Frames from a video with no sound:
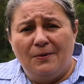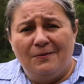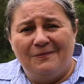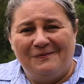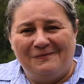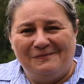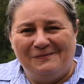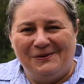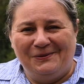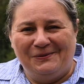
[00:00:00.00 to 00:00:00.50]

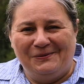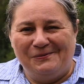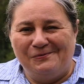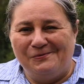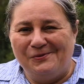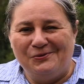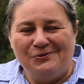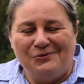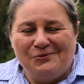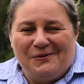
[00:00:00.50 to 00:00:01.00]
We'll
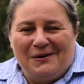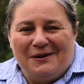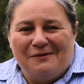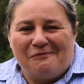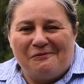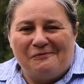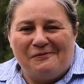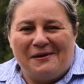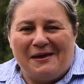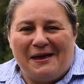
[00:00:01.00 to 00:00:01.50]
do
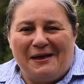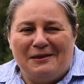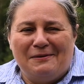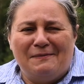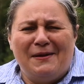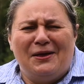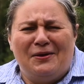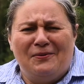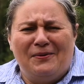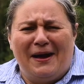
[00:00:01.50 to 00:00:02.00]
whatever we can to
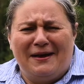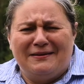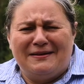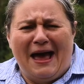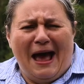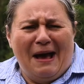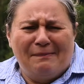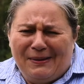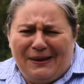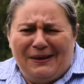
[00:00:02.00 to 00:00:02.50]
make you guys
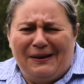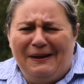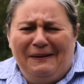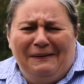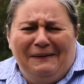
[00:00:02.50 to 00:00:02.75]
happy.